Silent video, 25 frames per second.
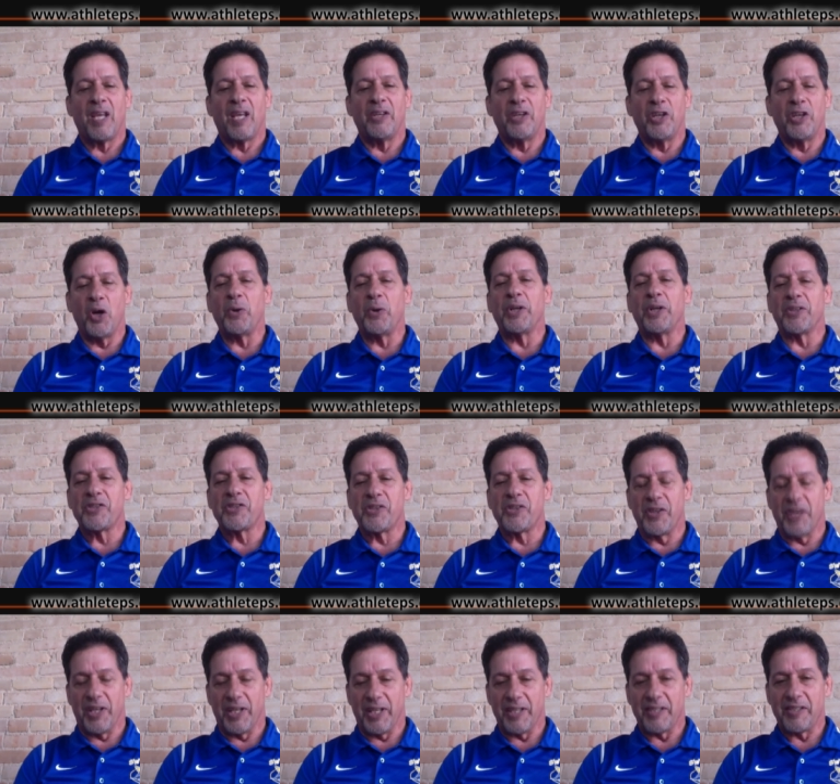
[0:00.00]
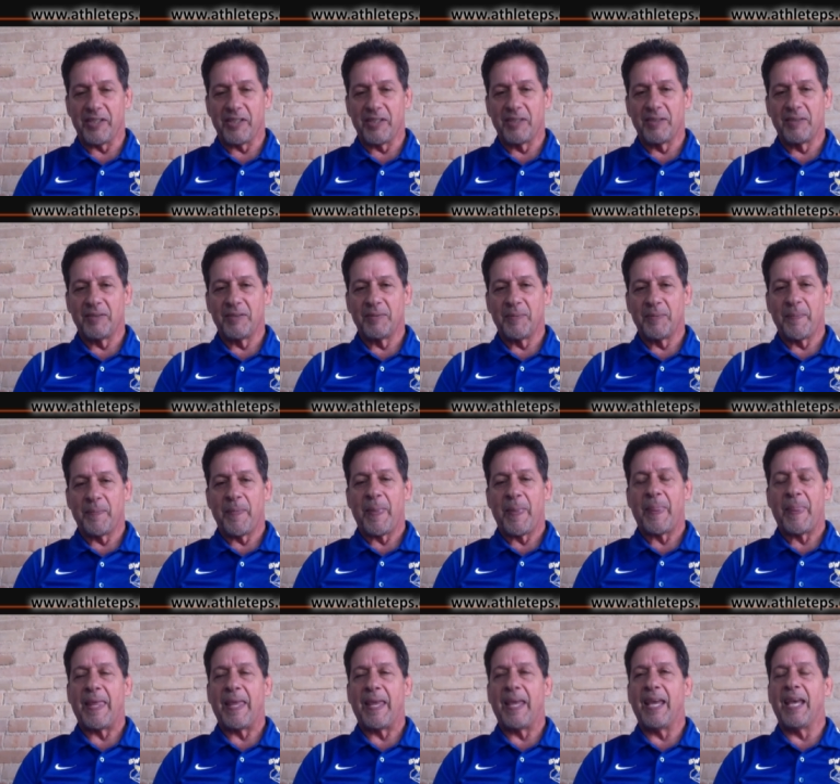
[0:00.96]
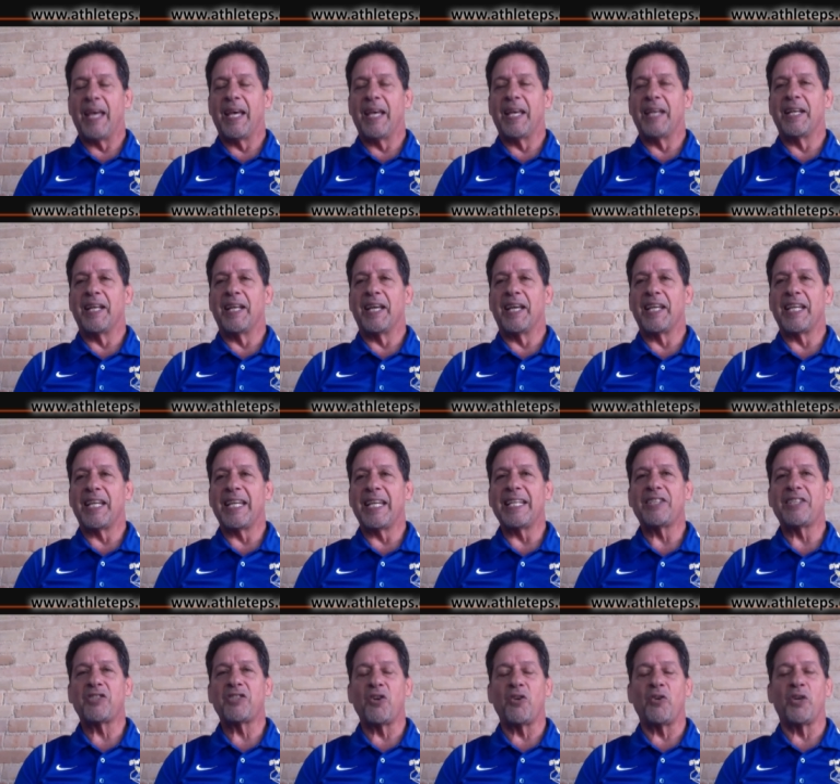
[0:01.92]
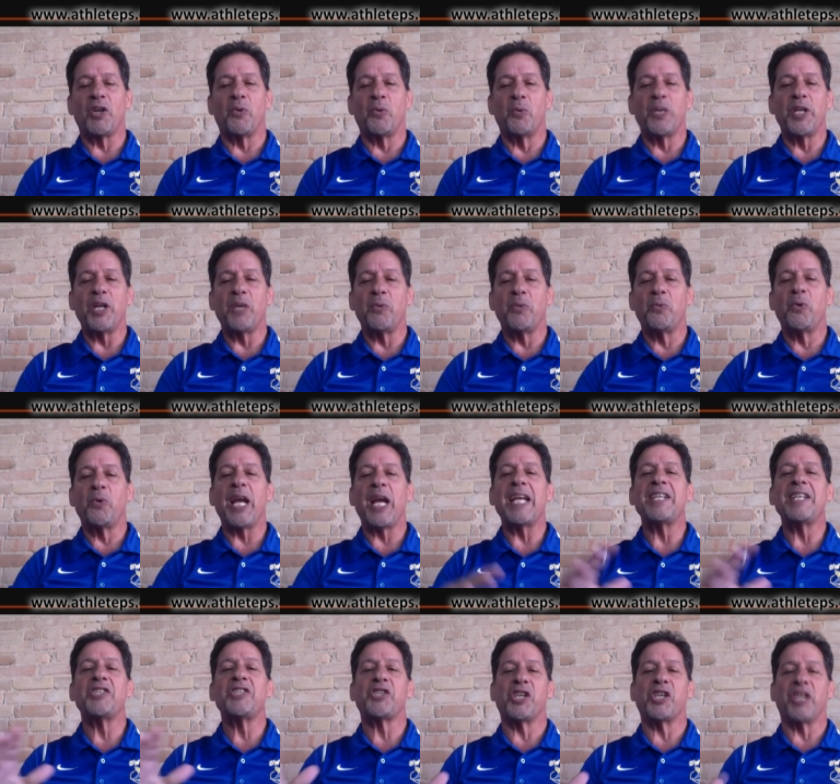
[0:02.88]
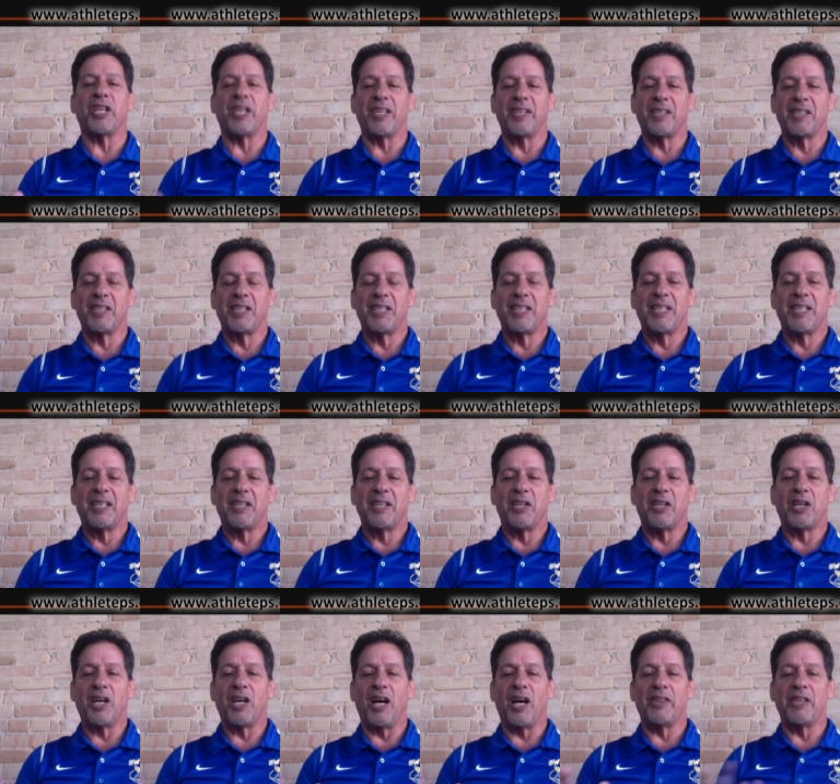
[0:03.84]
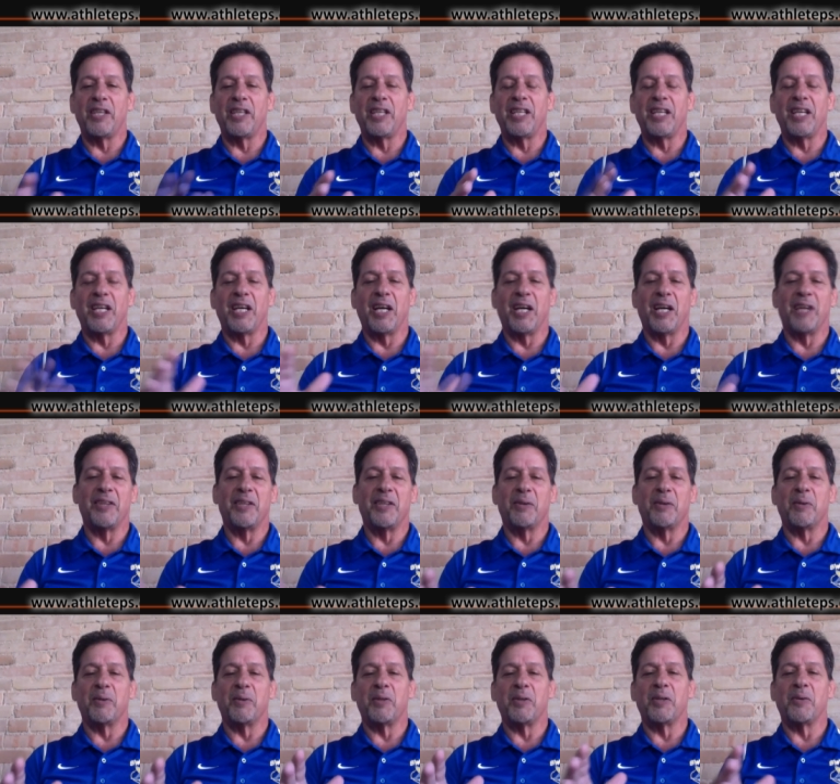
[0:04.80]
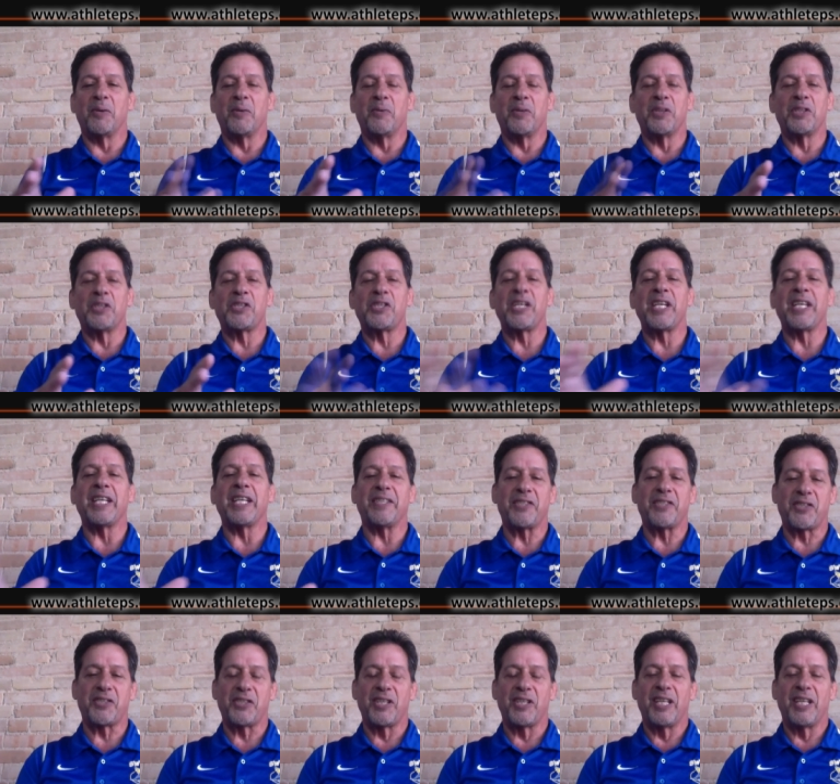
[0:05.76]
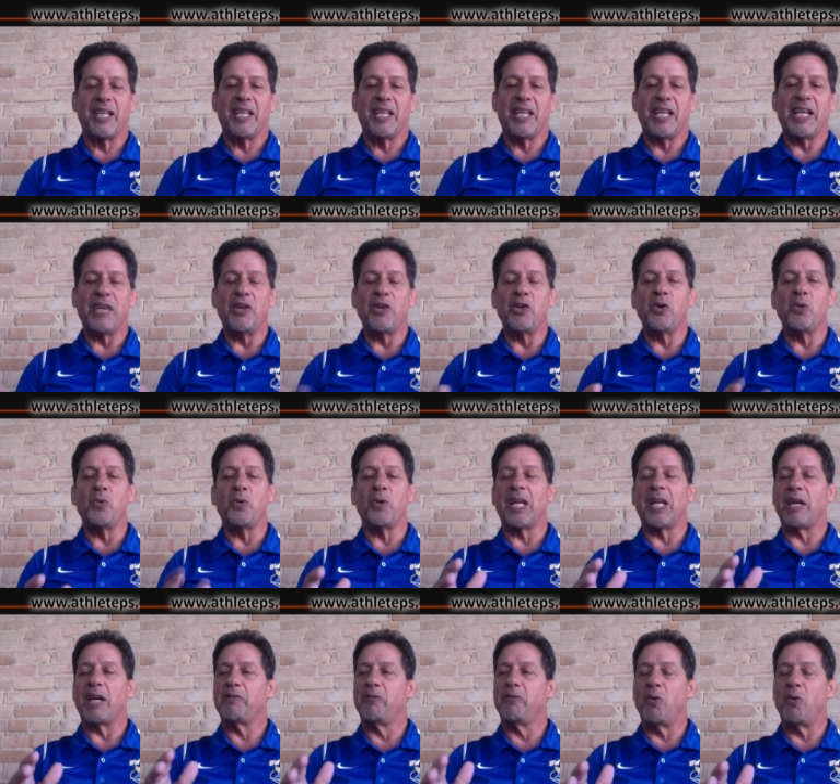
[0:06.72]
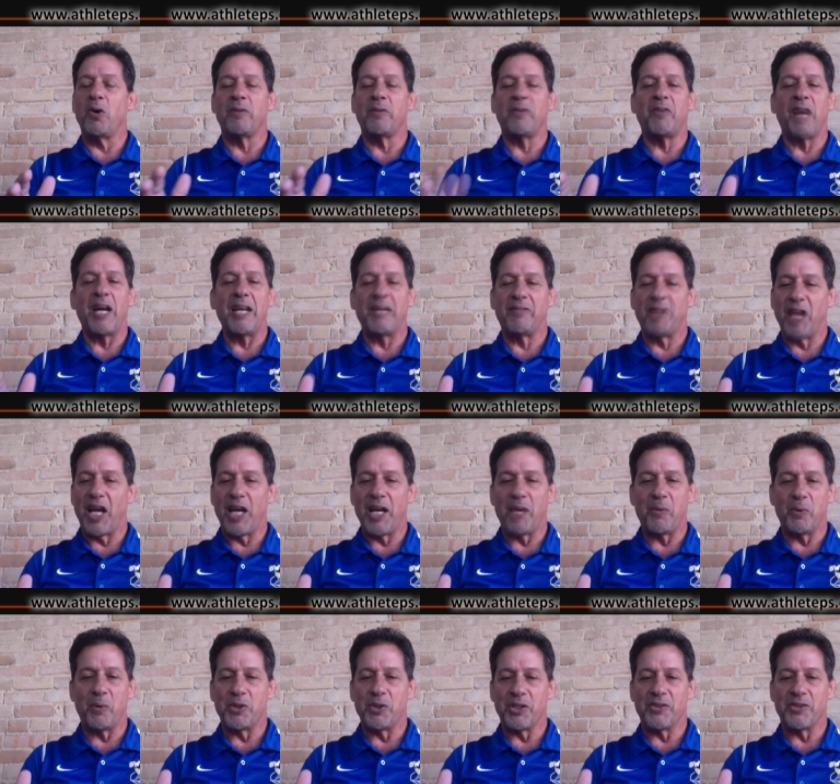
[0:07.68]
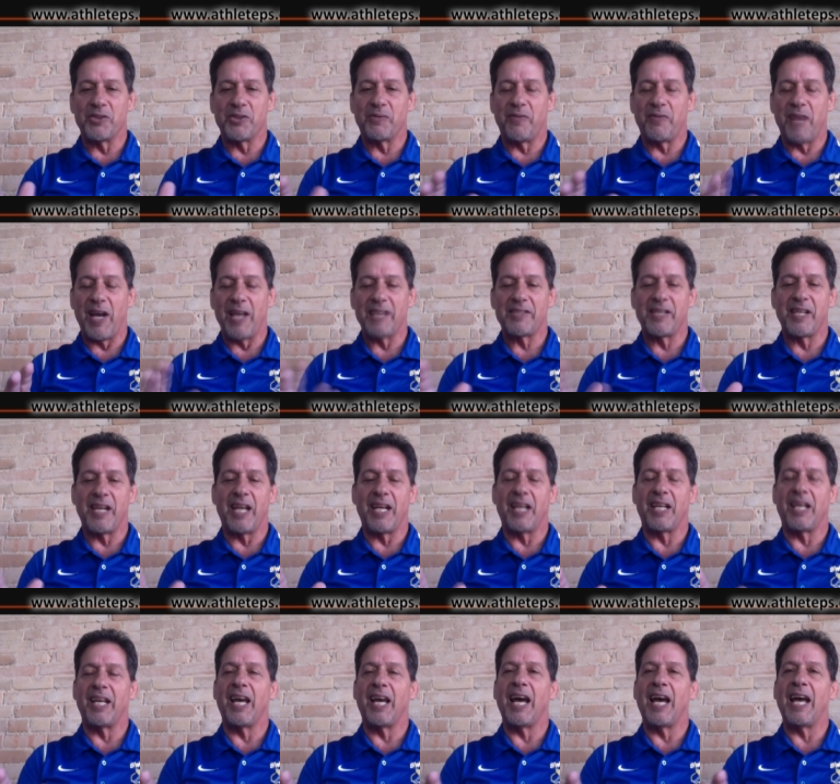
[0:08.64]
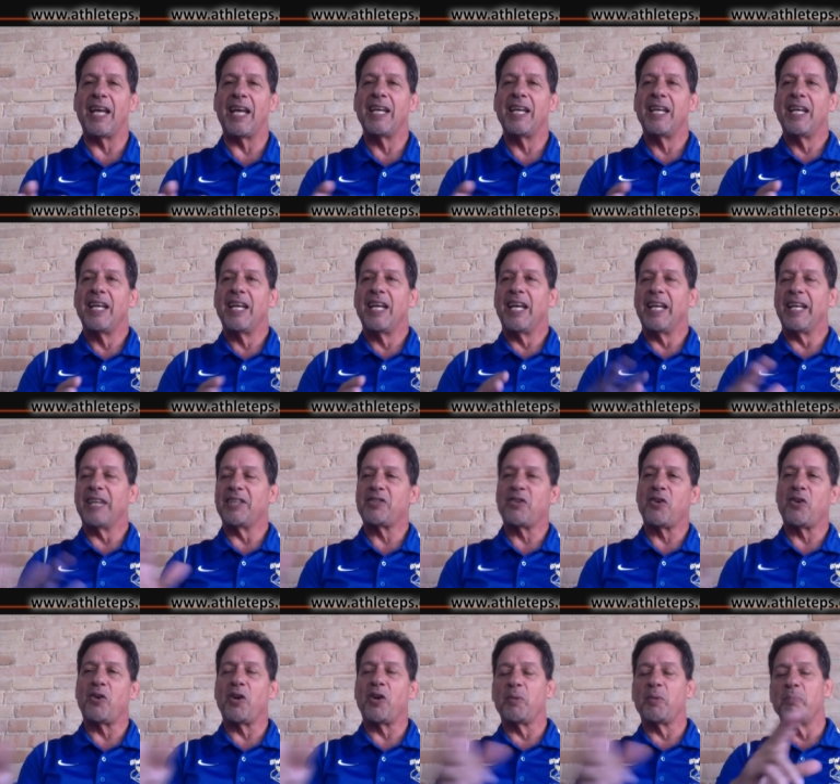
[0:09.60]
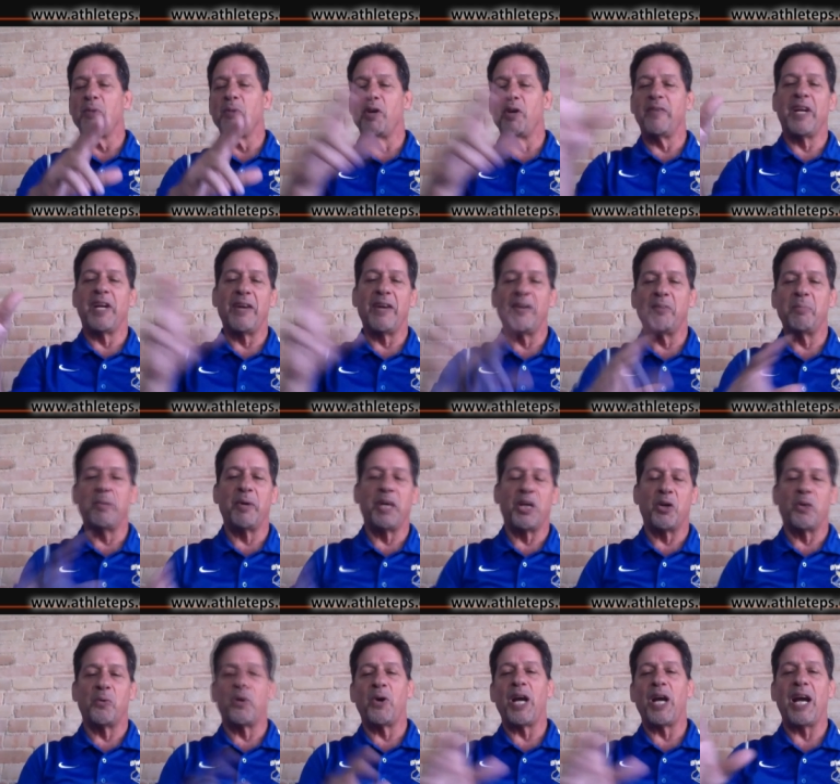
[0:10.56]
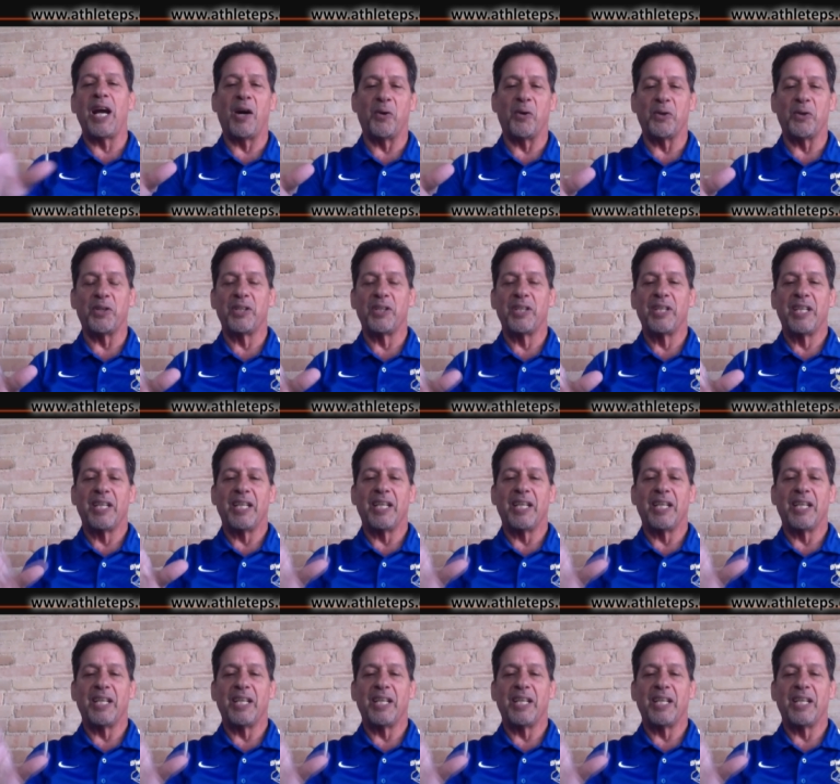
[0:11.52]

noticed this, and uh, he started rearranging the co- the, uh, the the the seats. He knew like four or five languages. Fascinating guy, and he started moving everybody around,